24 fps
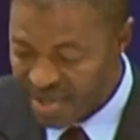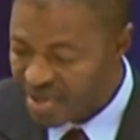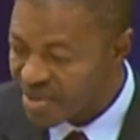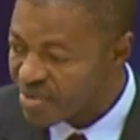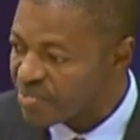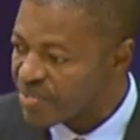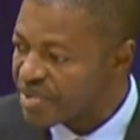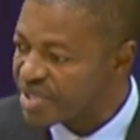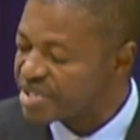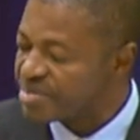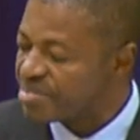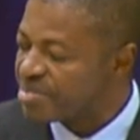
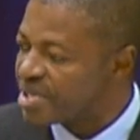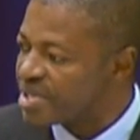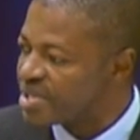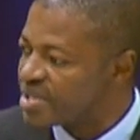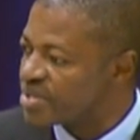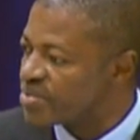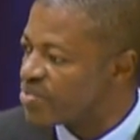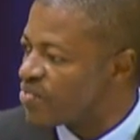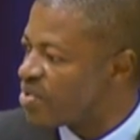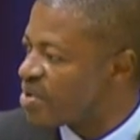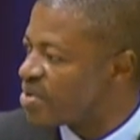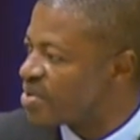which
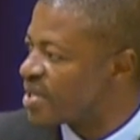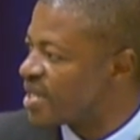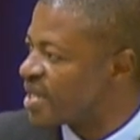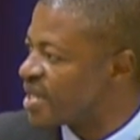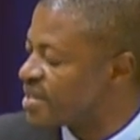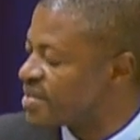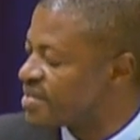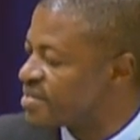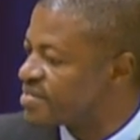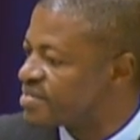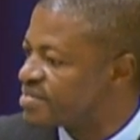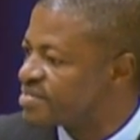means work that
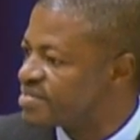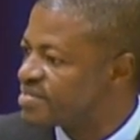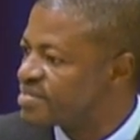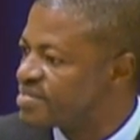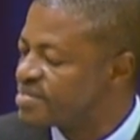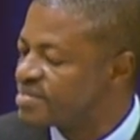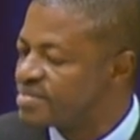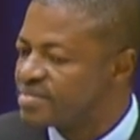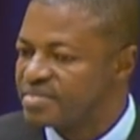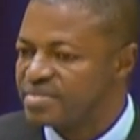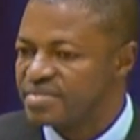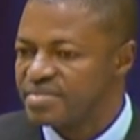
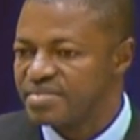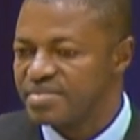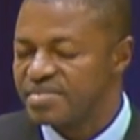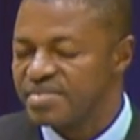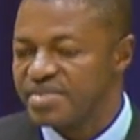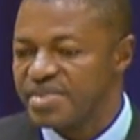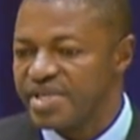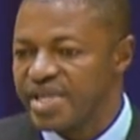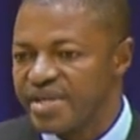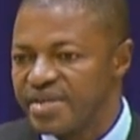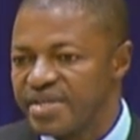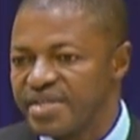
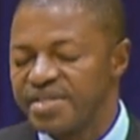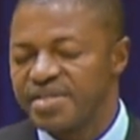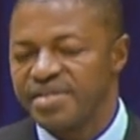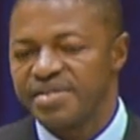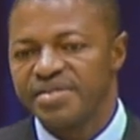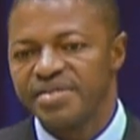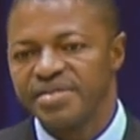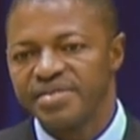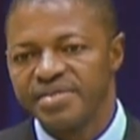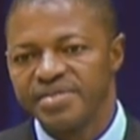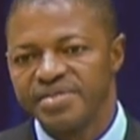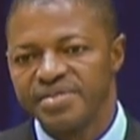there is
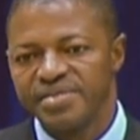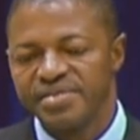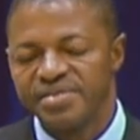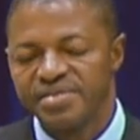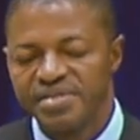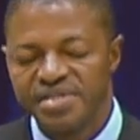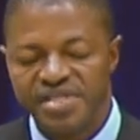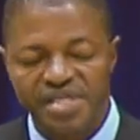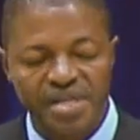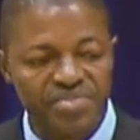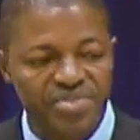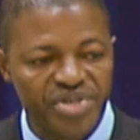
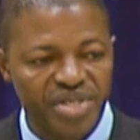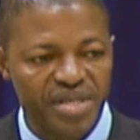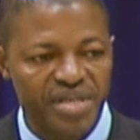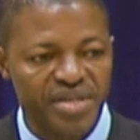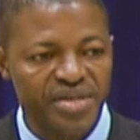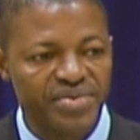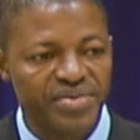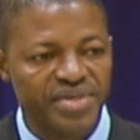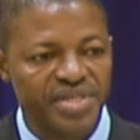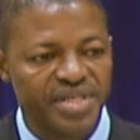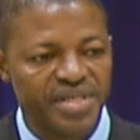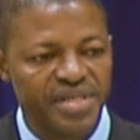some
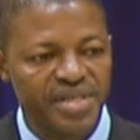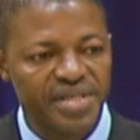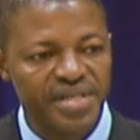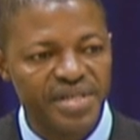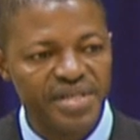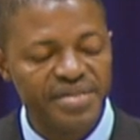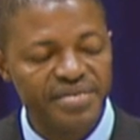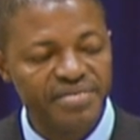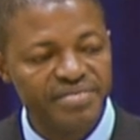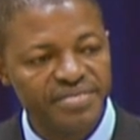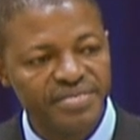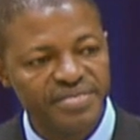security in it,
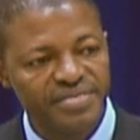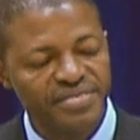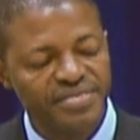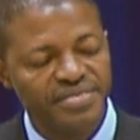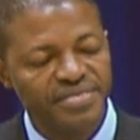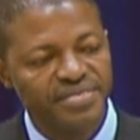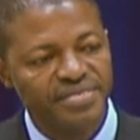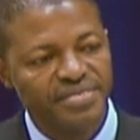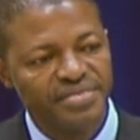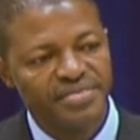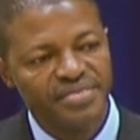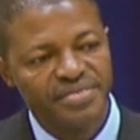
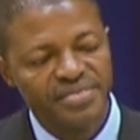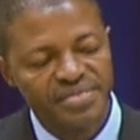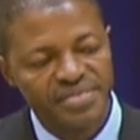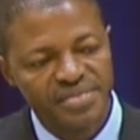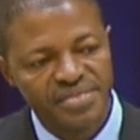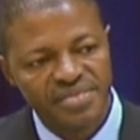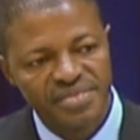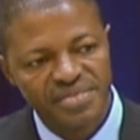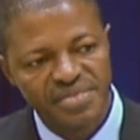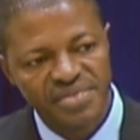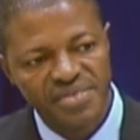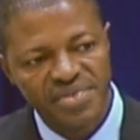
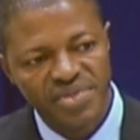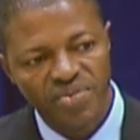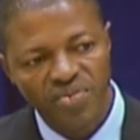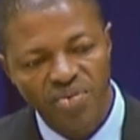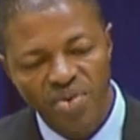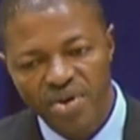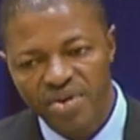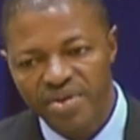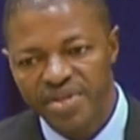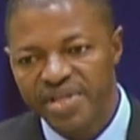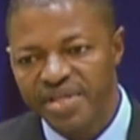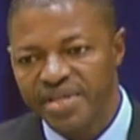
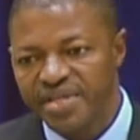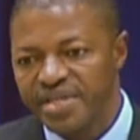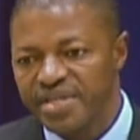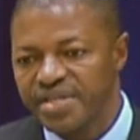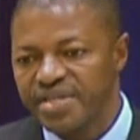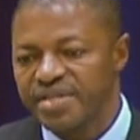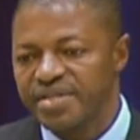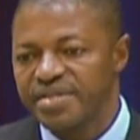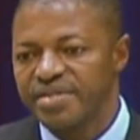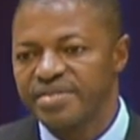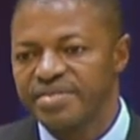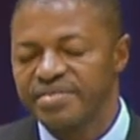work that
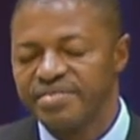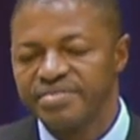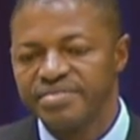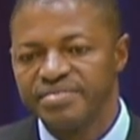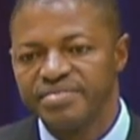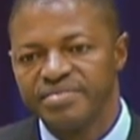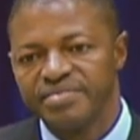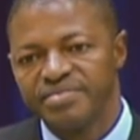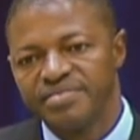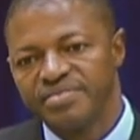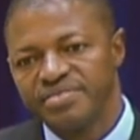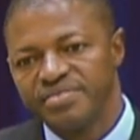there's
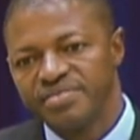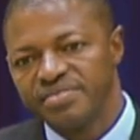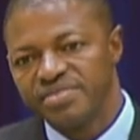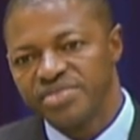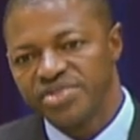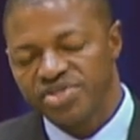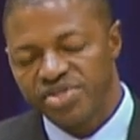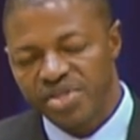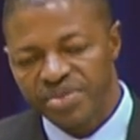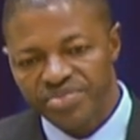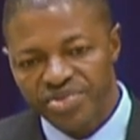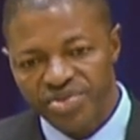
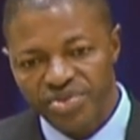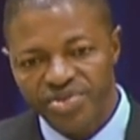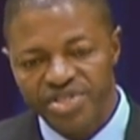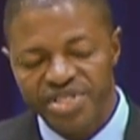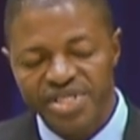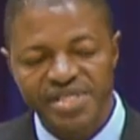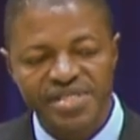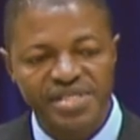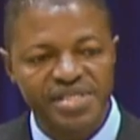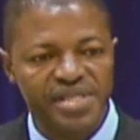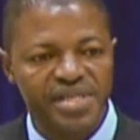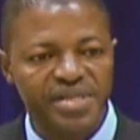some
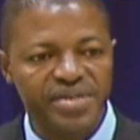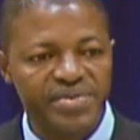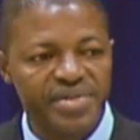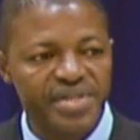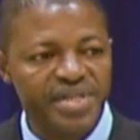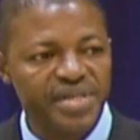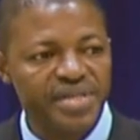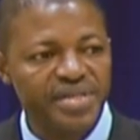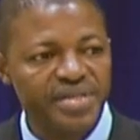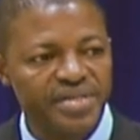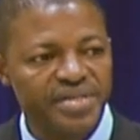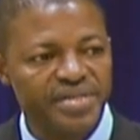social
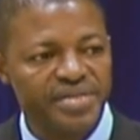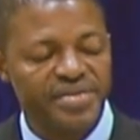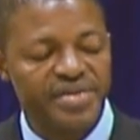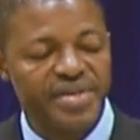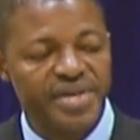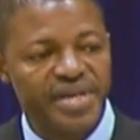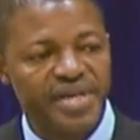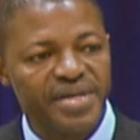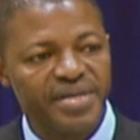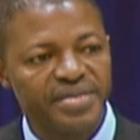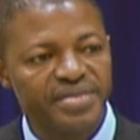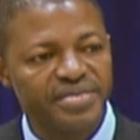security
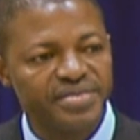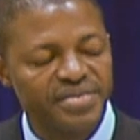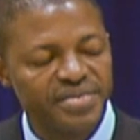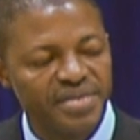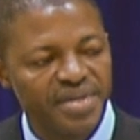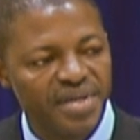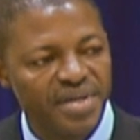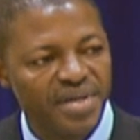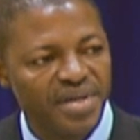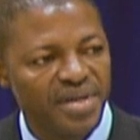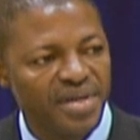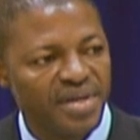there,
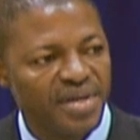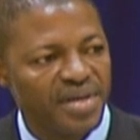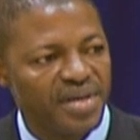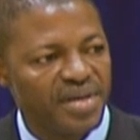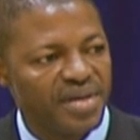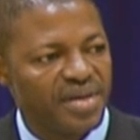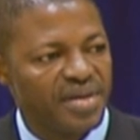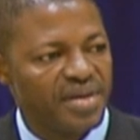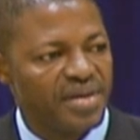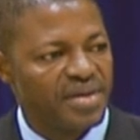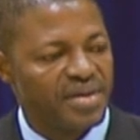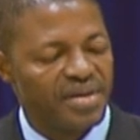
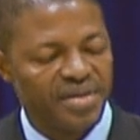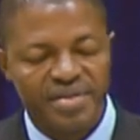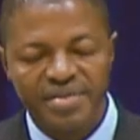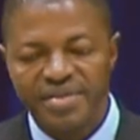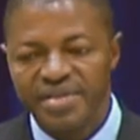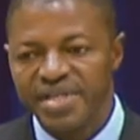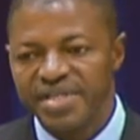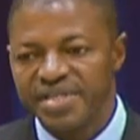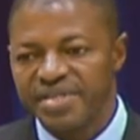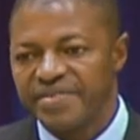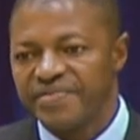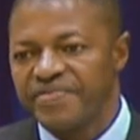
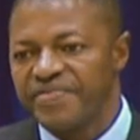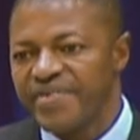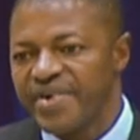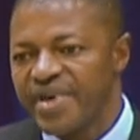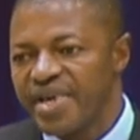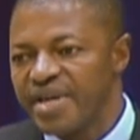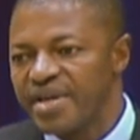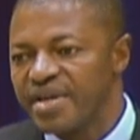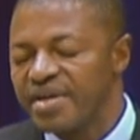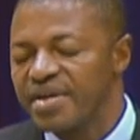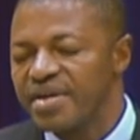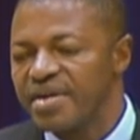there's a
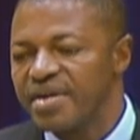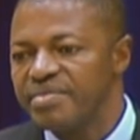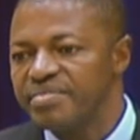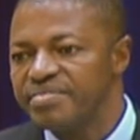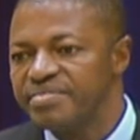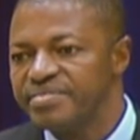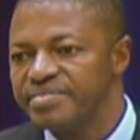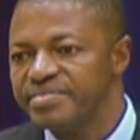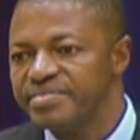fair income,